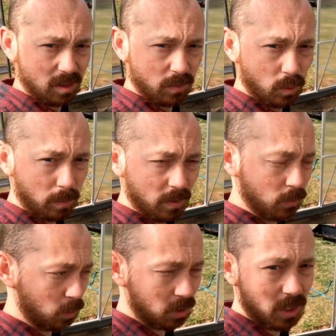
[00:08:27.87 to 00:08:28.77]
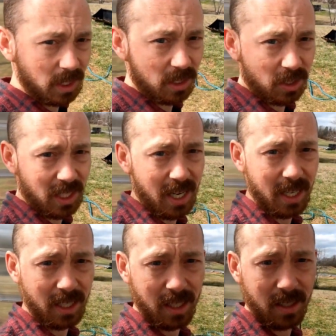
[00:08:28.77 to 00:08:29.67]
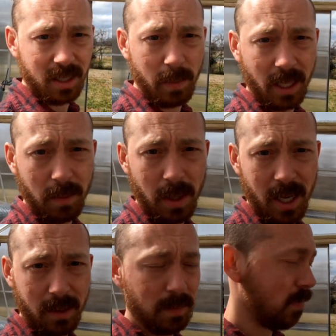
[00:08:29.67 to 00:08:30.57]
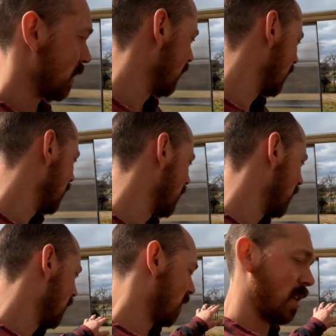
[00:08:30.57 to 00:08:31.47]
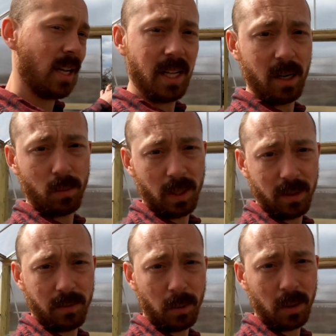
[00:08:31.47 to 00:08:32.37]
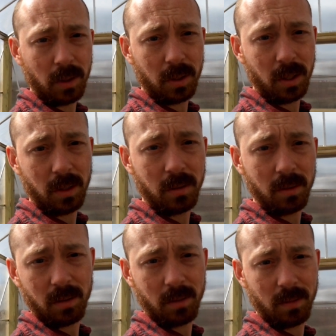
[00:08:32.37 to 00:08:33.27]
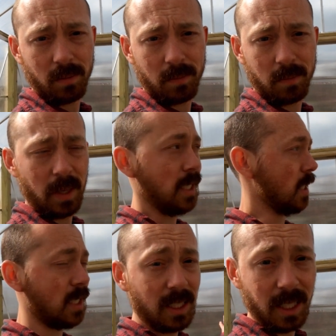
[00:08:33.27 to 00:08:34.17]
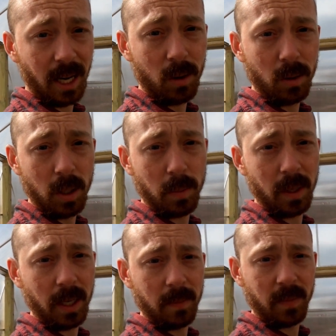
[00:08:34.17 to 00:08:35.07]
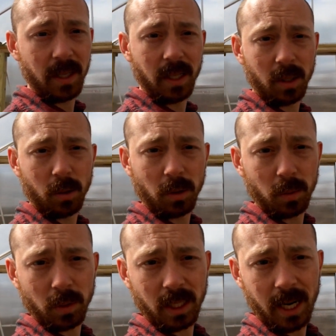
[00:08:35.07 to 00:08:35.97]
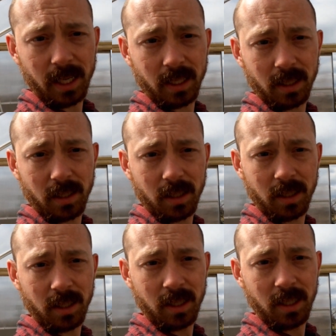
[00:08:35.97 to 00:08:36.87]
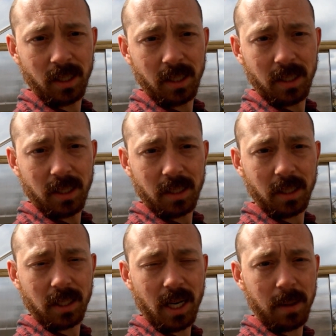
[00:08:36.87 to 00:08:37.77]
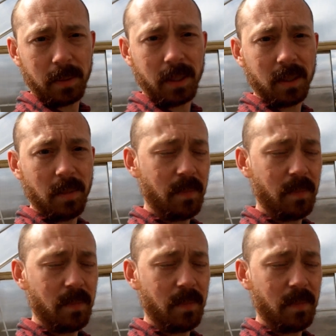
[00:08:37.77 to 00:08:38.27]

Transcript: our 4x4s on either side to make the bottom. And that'll reinforce basically that whole opening. And then of course we'll tie it into the top here.